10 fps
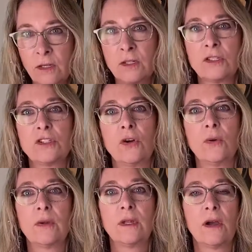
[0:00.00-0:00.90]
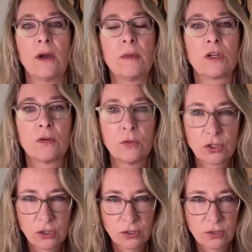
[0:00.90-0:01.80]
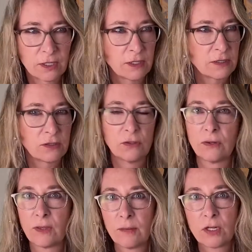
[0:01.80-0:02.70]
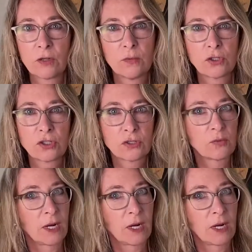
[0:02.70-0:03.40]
So now I'm in commercials, you guys. You know, I'm in commercials.